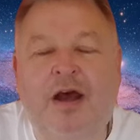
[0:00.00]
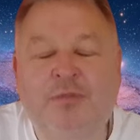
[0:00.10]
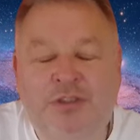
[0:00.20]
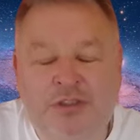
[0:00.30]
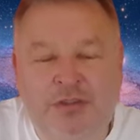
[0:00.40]

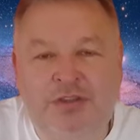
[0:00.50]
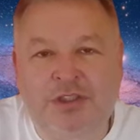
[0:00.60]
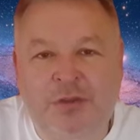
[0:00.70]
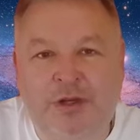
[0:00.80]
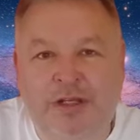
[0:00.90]
I'm so,
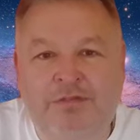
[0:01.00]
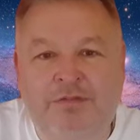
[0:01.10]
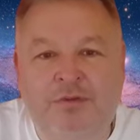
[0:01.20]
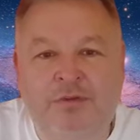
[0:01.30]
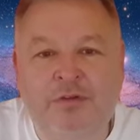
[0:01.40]
so
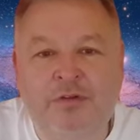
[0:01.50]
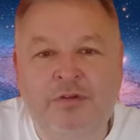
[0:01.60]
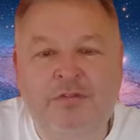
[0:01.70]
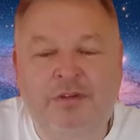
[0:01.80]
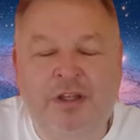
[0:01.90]
grateful
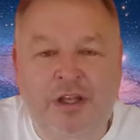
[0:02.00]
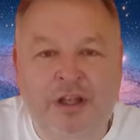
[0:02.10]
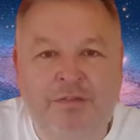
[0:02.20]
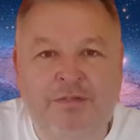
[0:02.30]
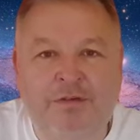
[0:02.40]
for the
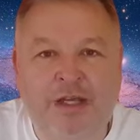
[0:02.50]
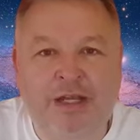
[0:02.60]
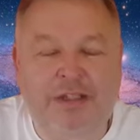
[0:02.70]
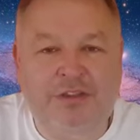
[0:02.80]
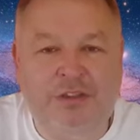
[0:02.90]
love
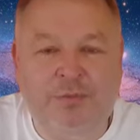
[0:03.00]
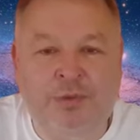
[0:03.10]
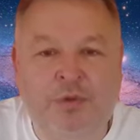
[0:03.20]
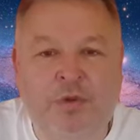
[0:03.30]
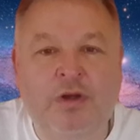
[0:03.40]
and the
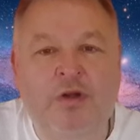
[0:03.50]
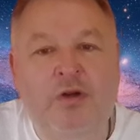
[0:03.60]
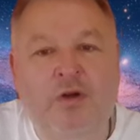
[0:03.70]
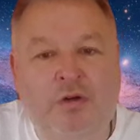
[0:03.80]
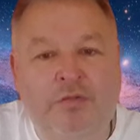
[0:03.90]
support
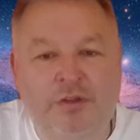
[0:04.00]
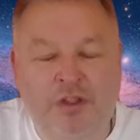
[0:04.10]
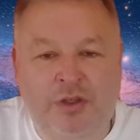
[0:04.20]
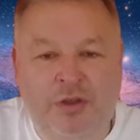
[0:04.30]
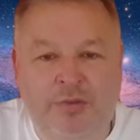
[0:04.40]
of
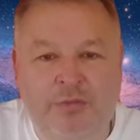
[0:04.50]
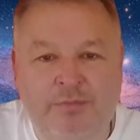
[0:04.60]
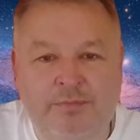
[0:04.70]
you,